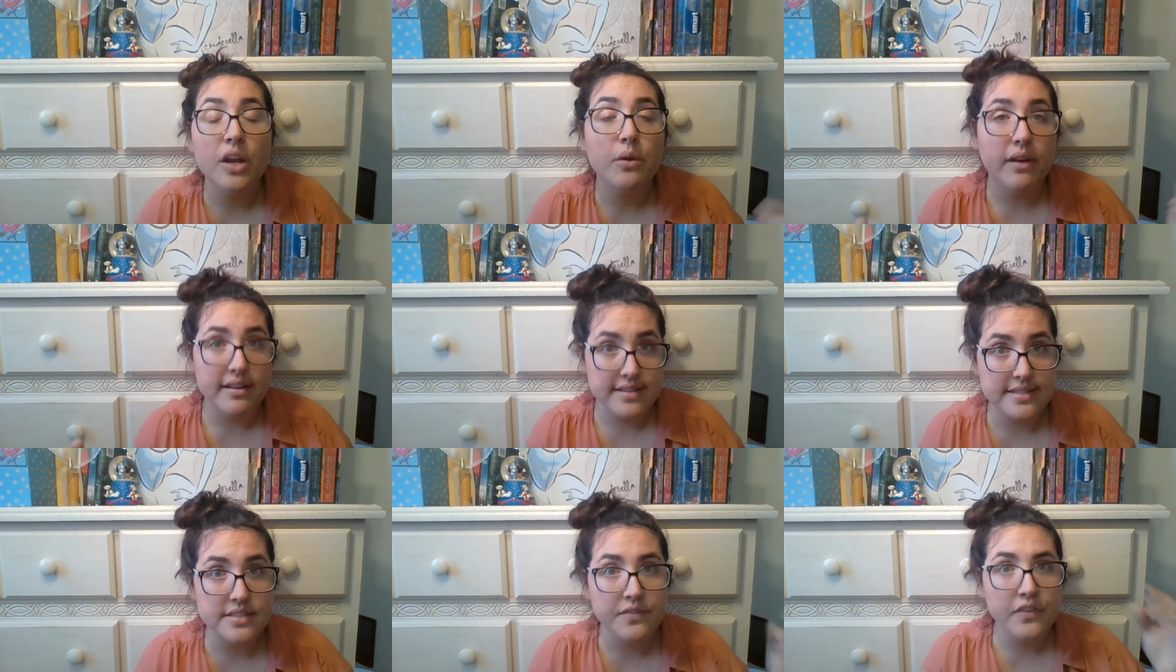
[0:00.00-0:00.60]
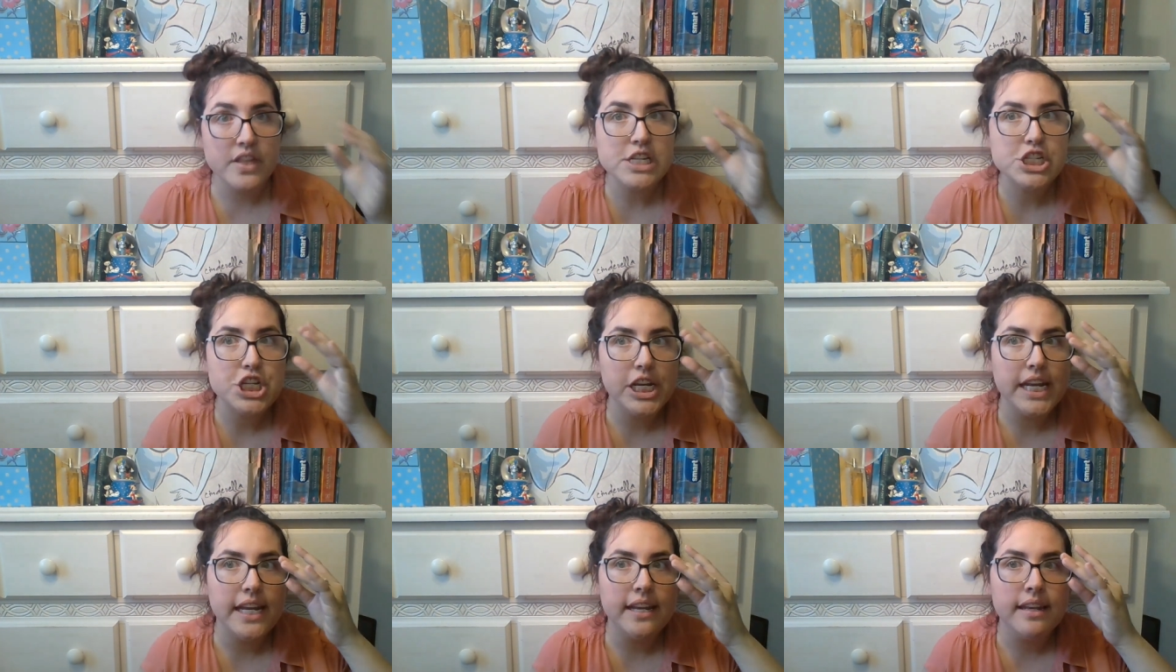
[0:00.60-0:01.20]
got tested for the
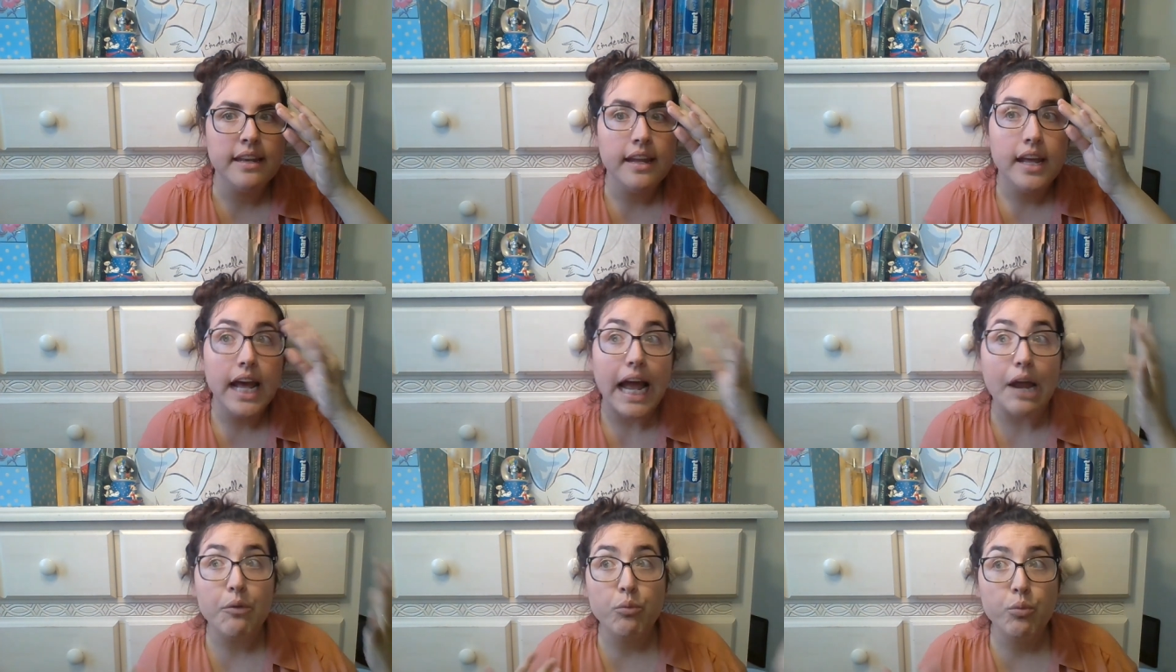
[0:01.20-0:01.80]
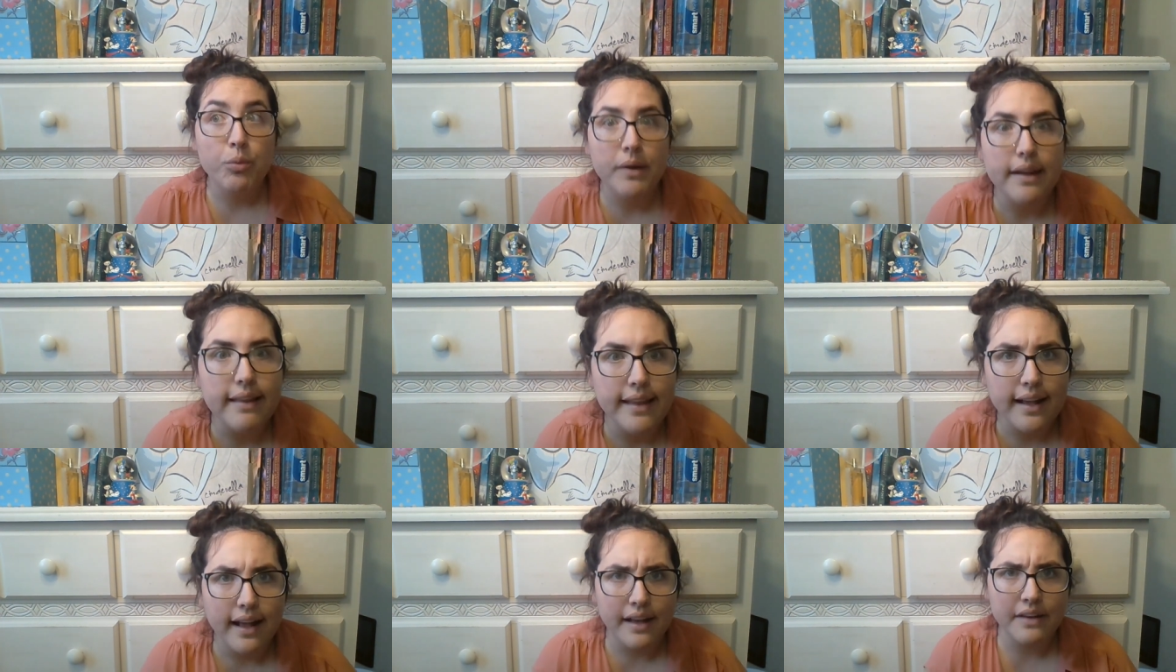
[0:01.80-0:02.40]
gene, I
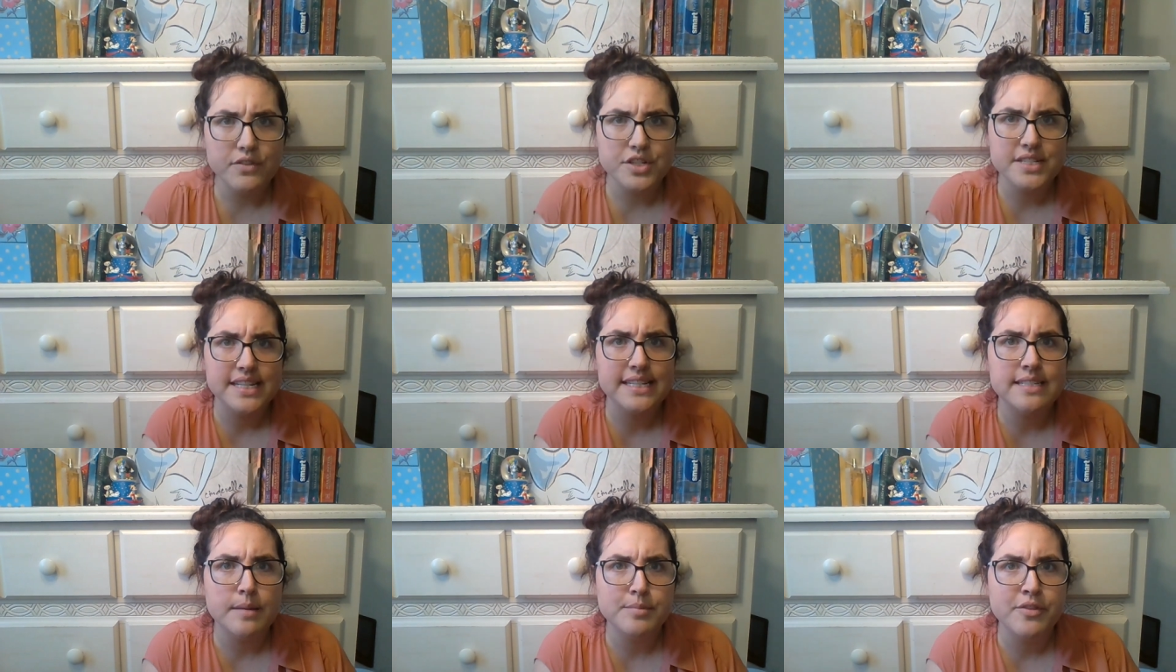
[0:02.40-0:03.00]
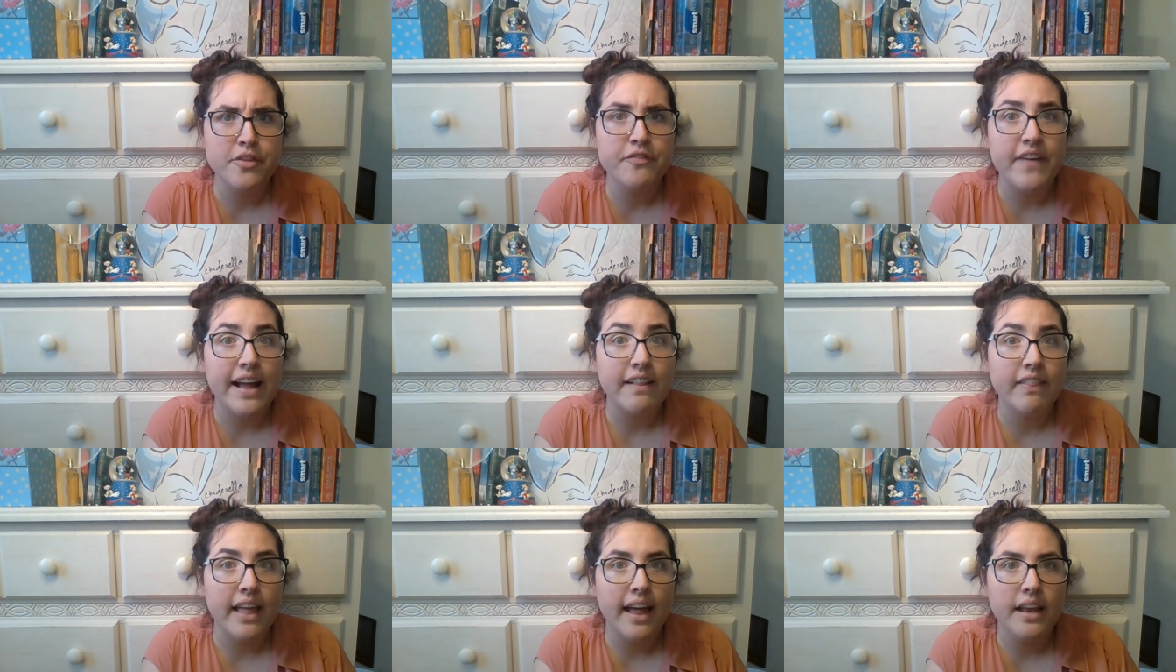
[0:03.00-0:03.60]
really kind of just accepted the
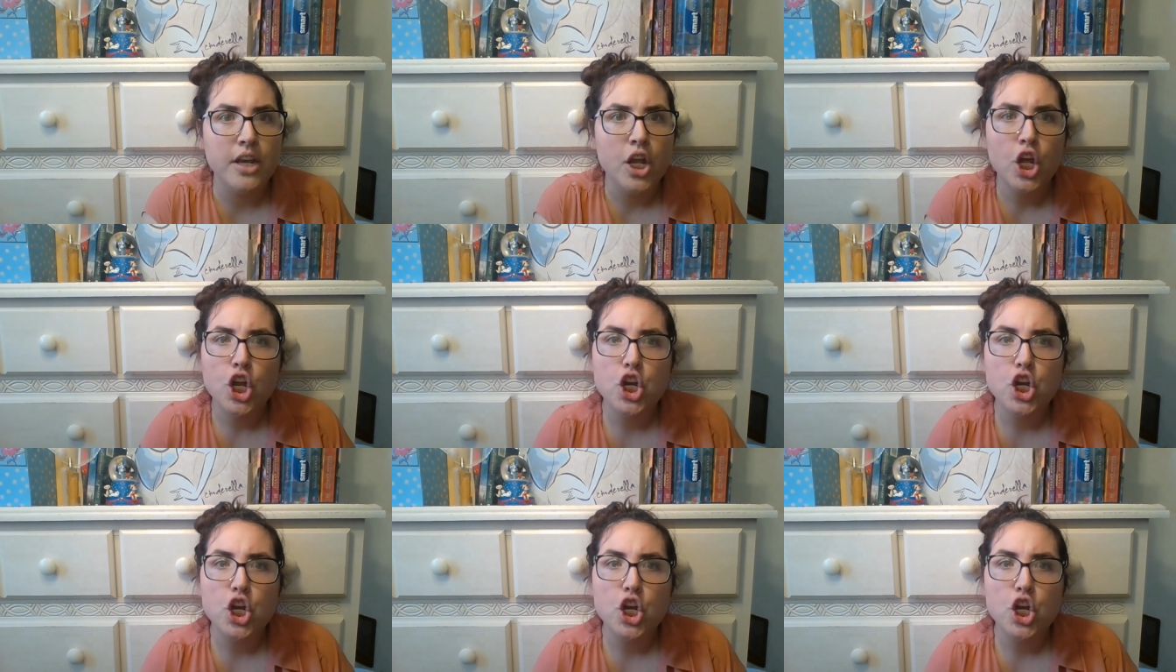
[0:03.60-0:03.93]
fact that